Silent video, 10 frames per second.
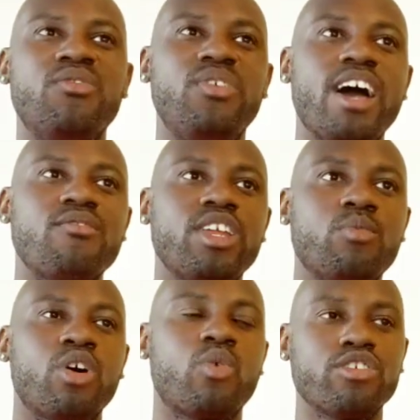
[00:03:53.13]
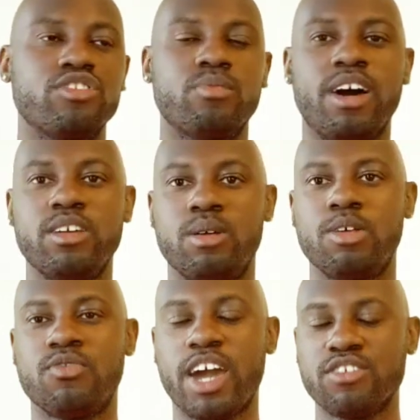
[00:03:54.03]
If you have any more questions about
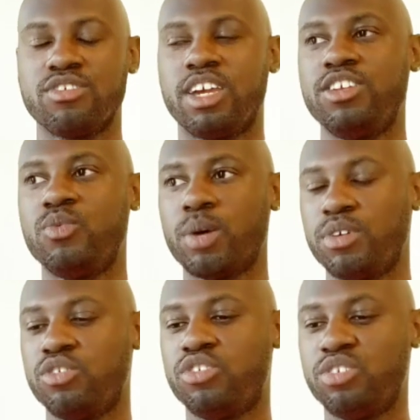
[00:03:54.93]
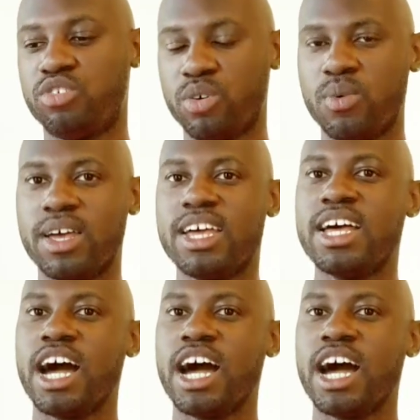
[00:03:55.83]
intermittent fasting and you want me to do